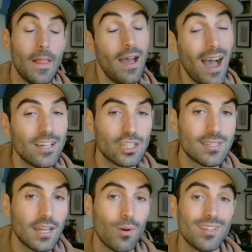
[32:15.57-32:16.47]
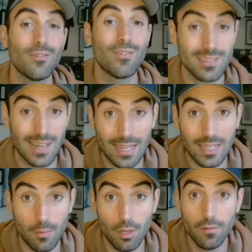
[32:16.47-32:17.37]
I actually said I wanted to do the
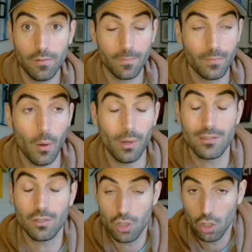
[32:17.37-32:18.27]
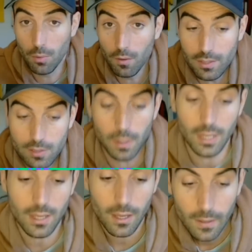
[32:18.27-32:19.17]
Solanke move. I wanted to do 2 moves this
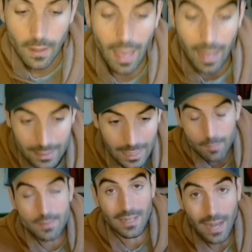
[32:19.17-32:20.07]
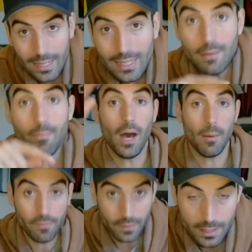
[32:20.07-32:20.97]
week and keep Solanke and
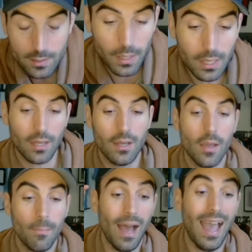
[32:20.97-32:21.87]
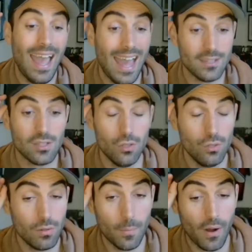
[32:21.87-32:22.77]
Palmer for next week. But I had
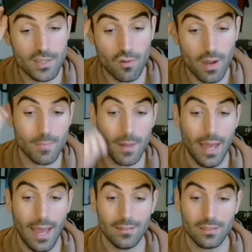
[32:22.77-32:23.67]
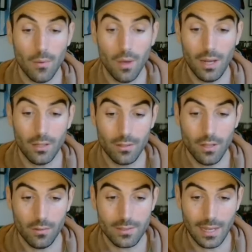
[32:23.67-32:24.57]
to, the price rise meant I had to go early on
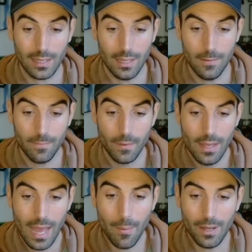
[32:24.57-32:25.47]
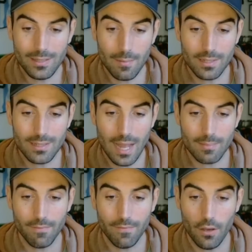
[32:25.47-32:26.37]
Solanke. Am I tempted to
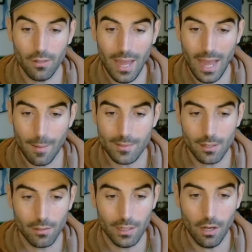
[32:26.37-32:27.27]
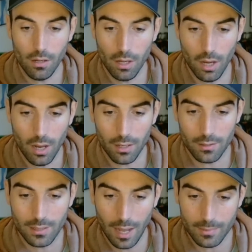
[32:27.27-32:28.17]
captain Foden? Absolutely not.
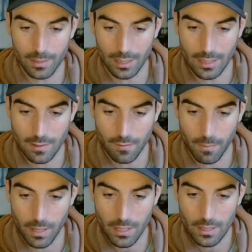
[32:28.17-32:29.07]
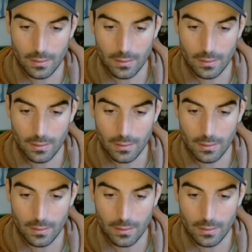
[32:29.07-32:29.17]
Haaland captain easy for me.